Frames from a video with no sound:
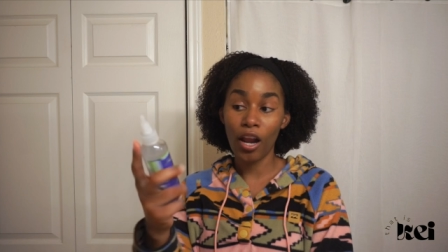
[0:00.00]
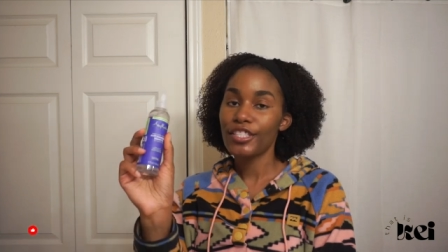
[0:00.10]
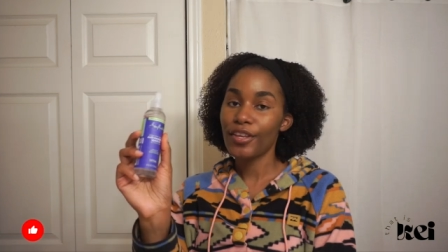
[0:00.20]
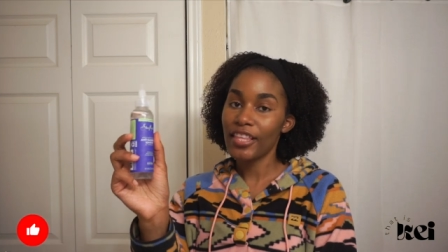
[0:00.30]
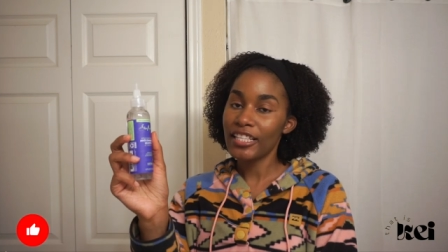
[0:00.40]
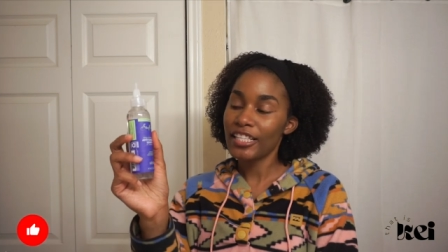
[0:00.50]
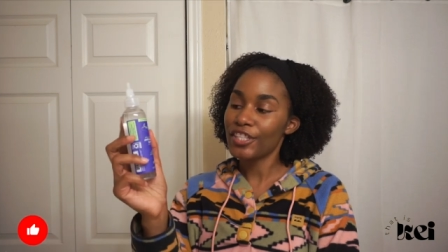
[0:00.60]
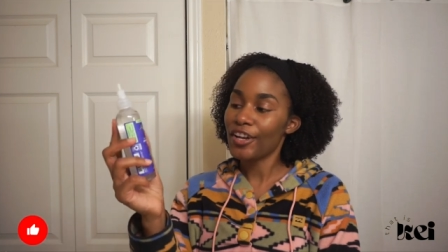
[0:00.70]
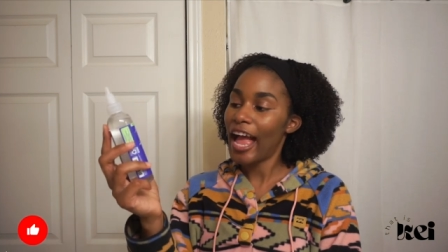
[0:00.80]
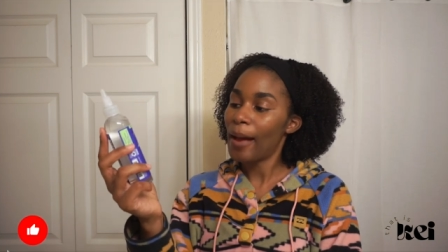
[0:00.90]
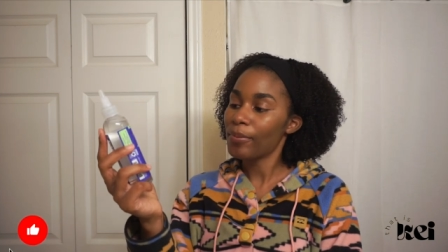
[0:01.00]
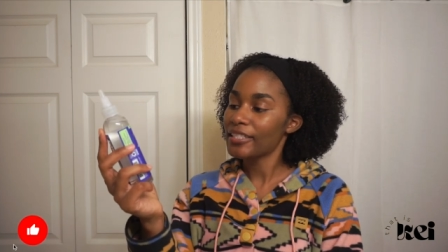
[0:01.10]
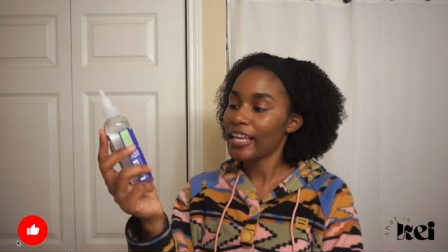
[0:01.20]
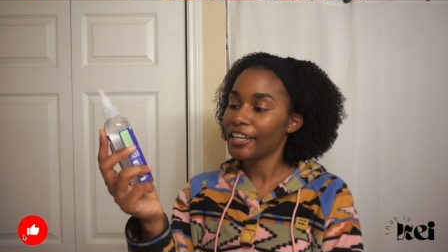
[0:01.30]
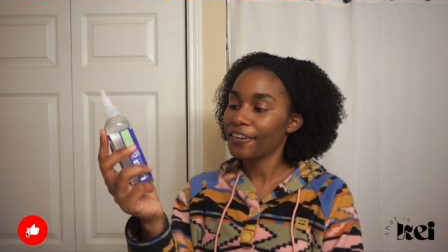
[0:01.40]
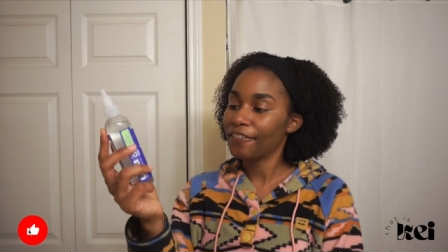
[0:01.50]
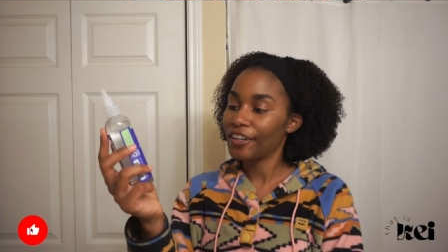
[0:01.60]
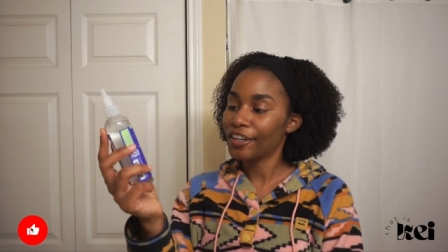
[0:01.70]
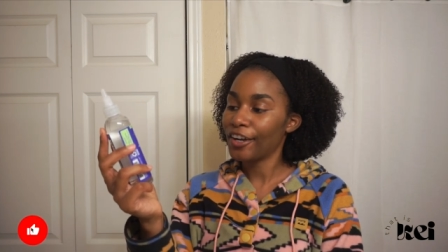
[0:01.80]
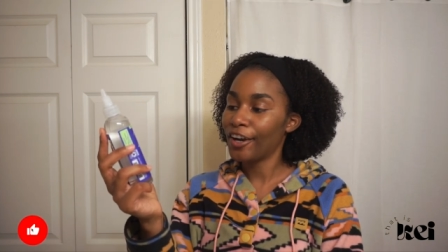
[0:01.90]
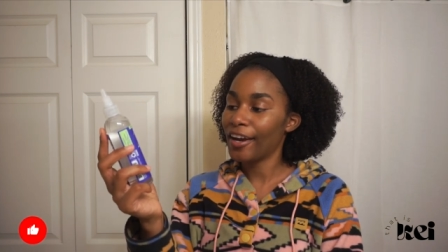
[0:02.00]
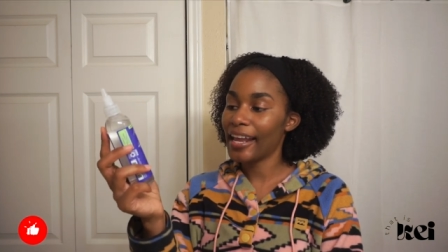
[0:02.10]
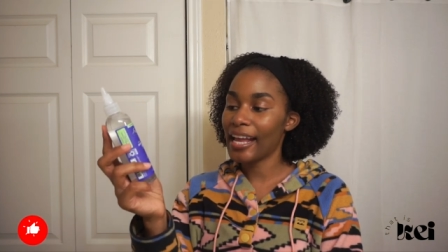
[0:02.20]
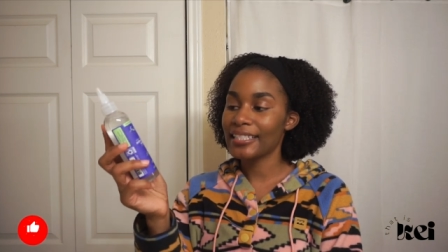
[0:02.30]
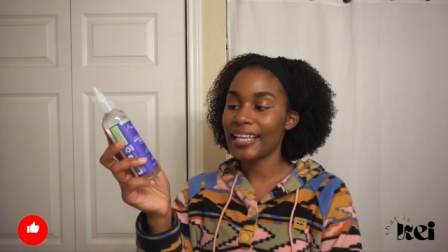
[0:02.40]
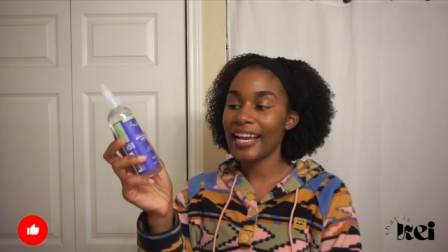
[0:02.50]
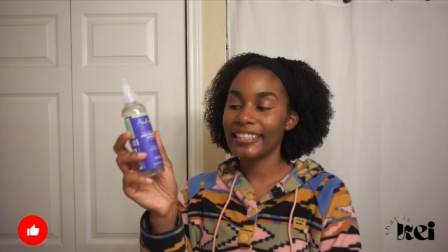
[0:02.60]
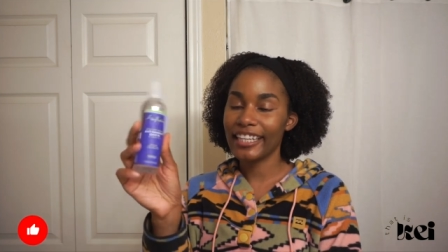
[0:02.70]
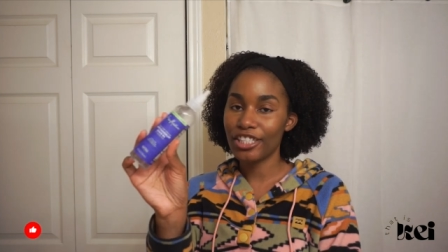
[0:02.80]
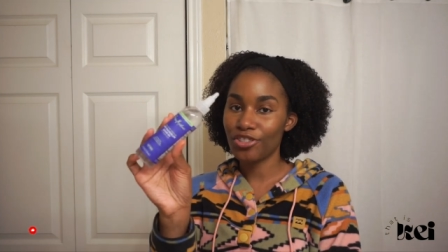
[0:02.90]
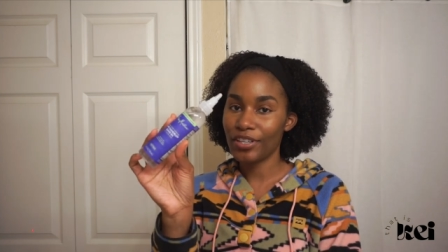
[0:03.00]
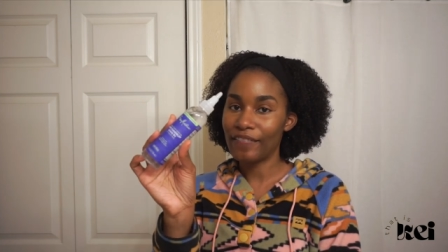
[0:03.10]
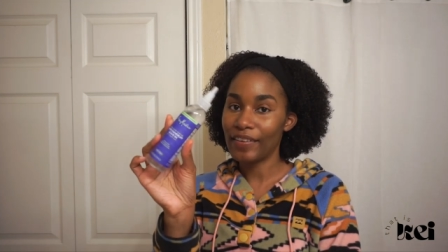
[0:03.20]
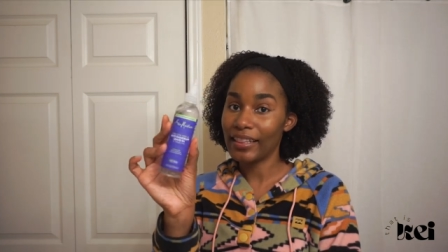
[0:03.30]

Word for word: so this is their apple cider vinegar anti-dandruff